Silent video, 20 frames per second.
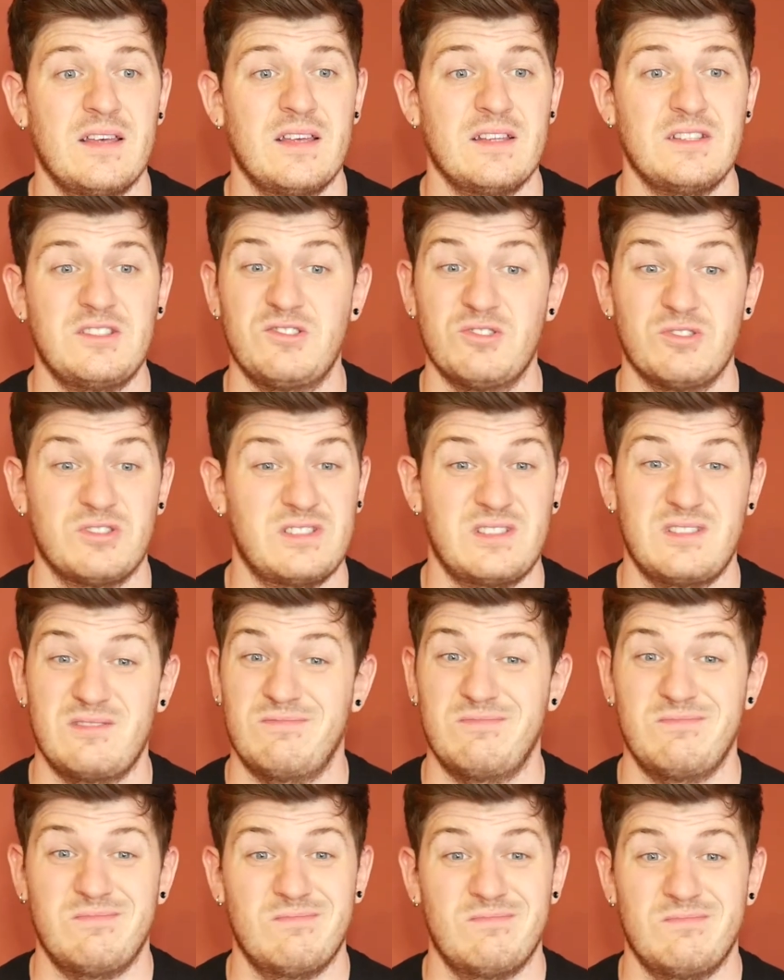
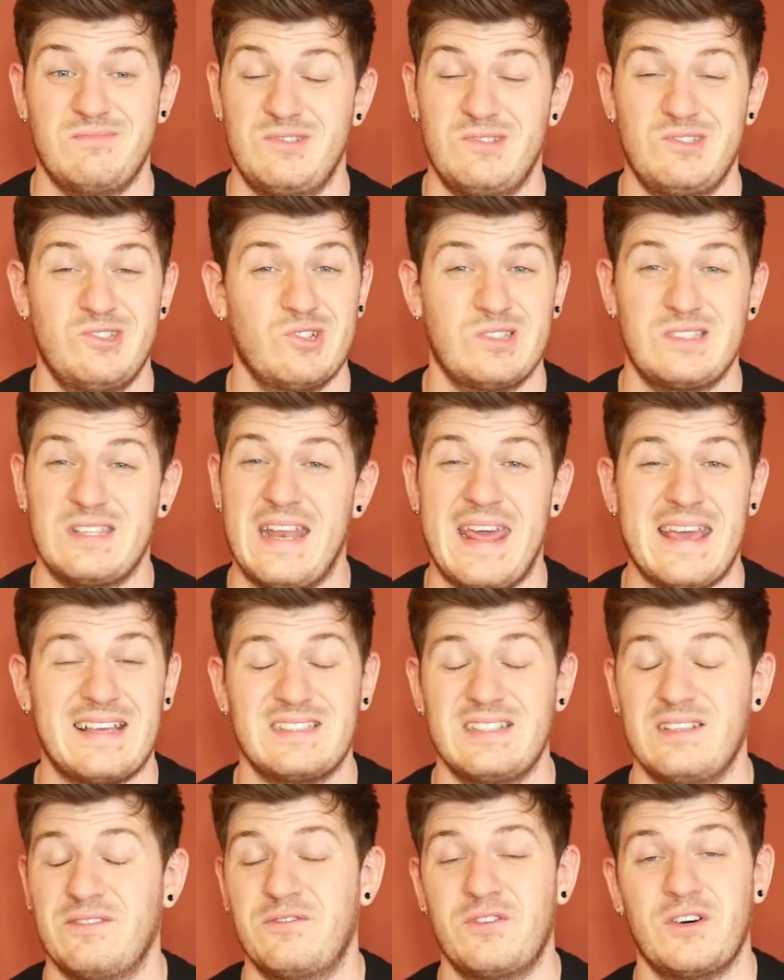Just an
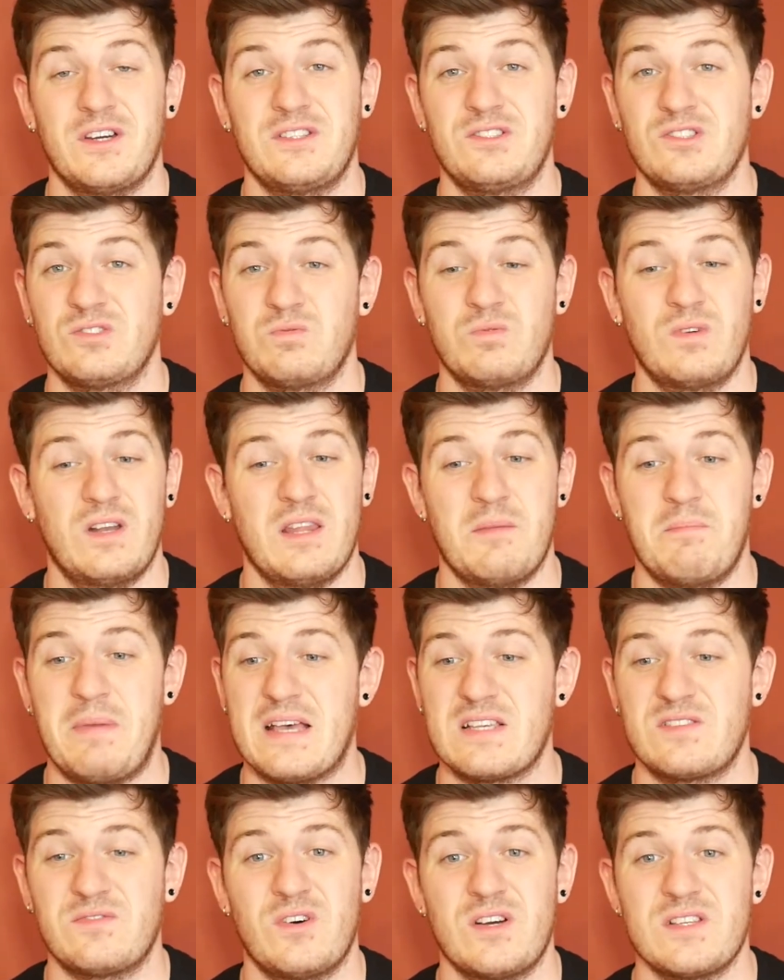excellent fight, just one of the
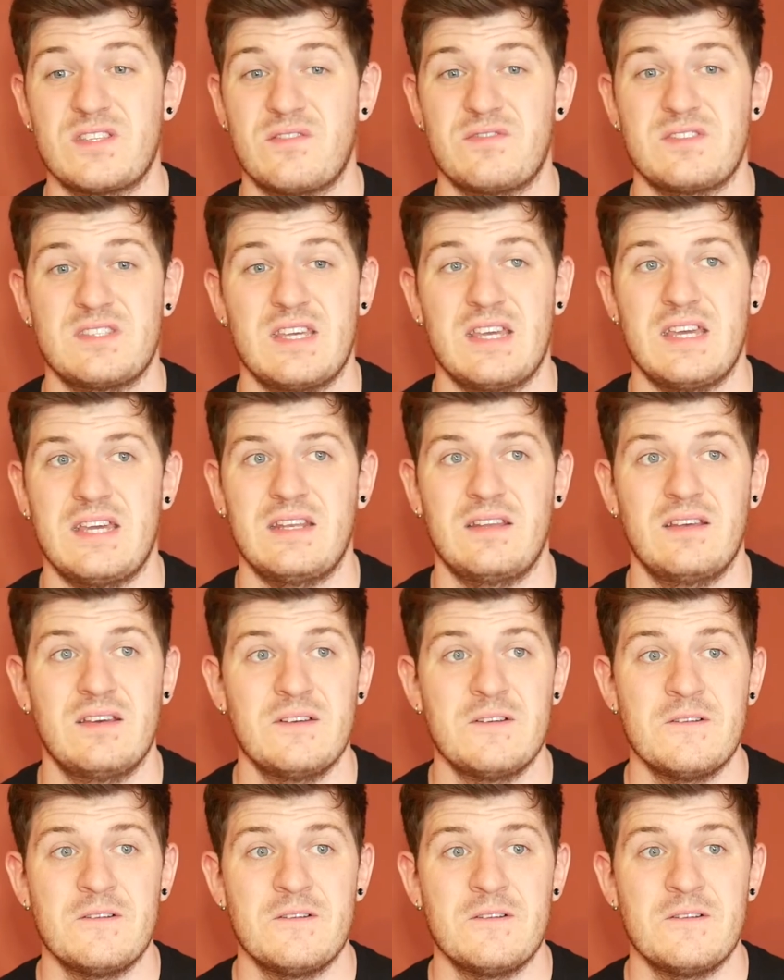best fights I've seen.